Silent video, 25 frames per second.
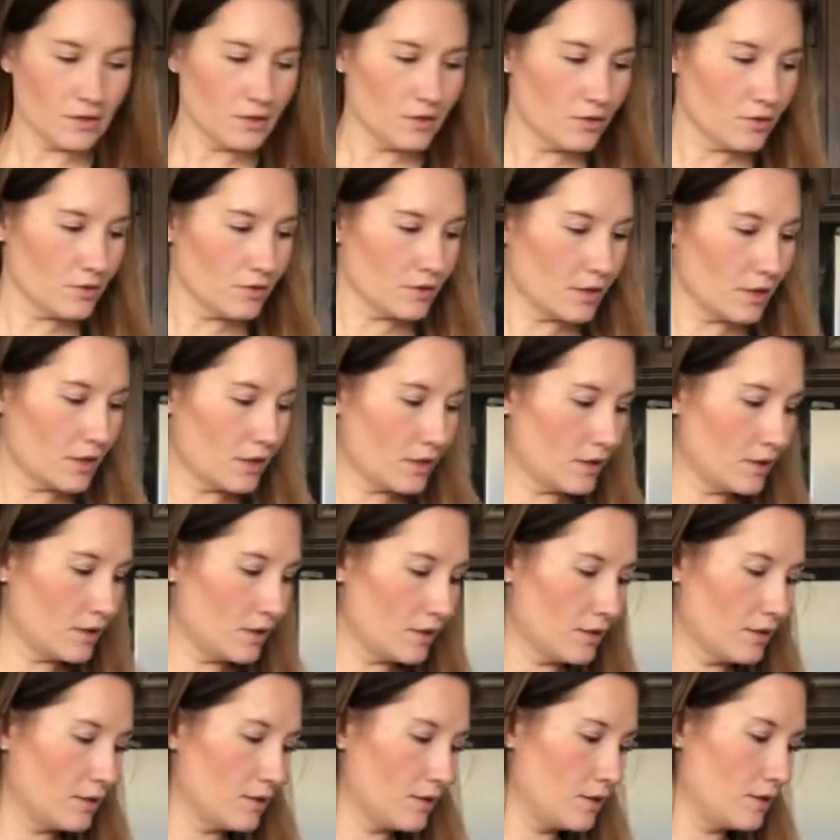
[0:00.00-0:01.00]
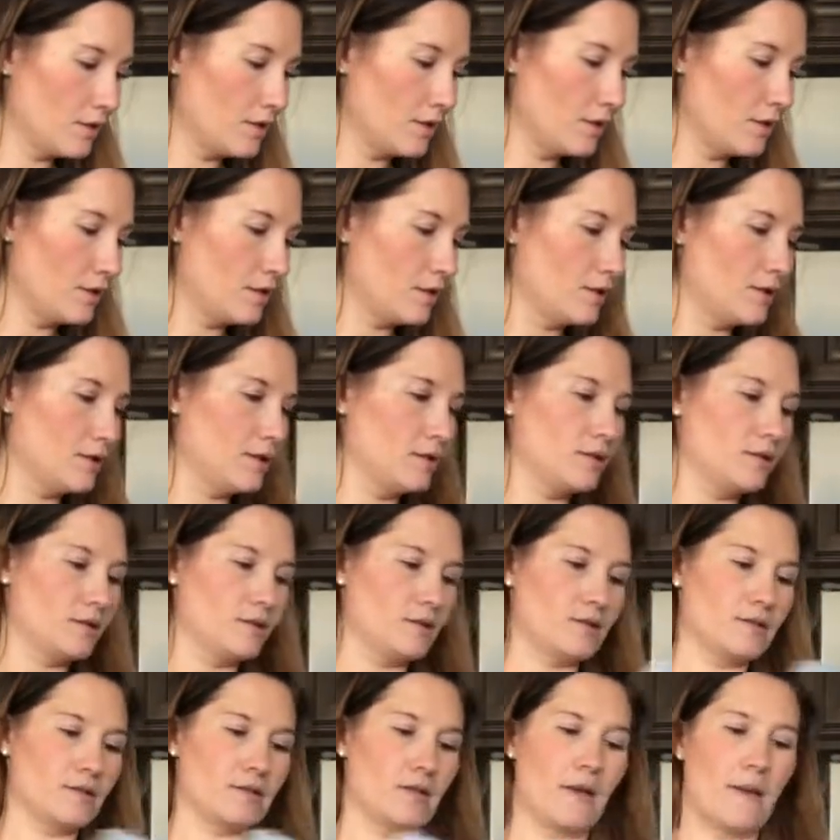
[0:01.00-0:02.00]
You'll need
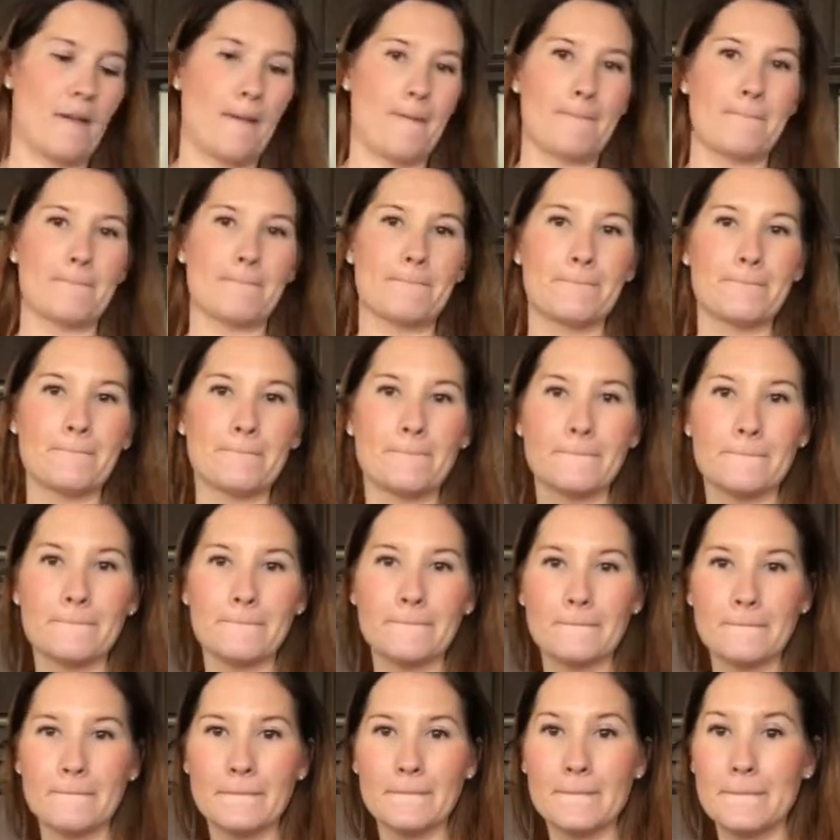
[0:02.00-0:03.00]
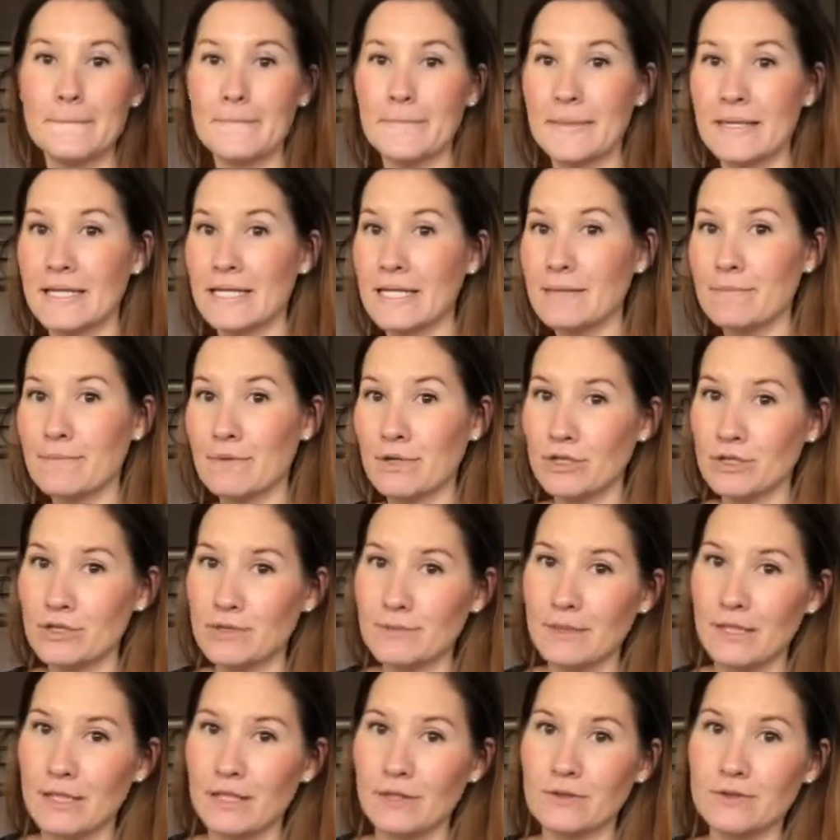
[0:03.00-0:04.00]
some mini
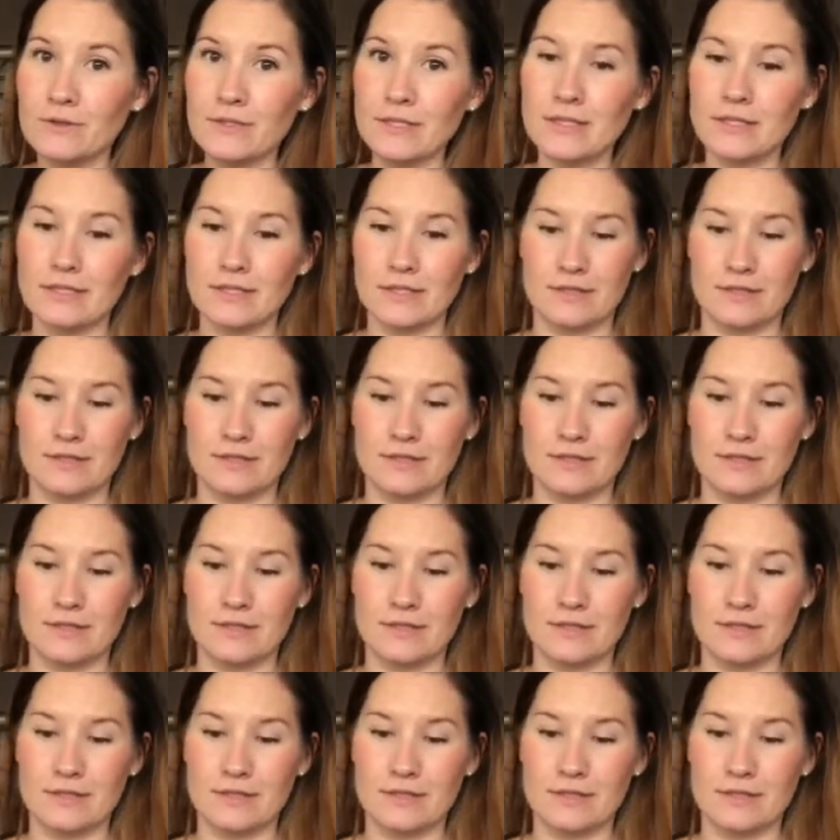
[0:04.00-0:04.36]
marshmallows,